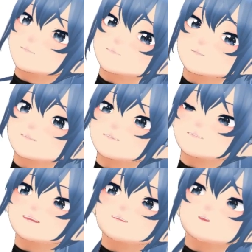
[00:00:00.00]
The
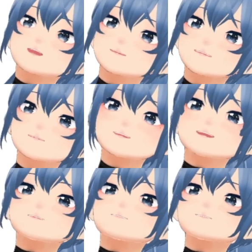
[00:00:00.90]
disagreement itself
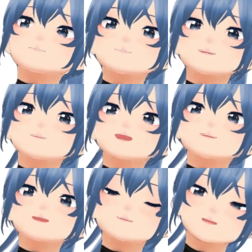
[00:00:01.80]
is never
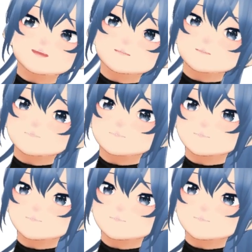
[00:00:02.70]
a problem for me,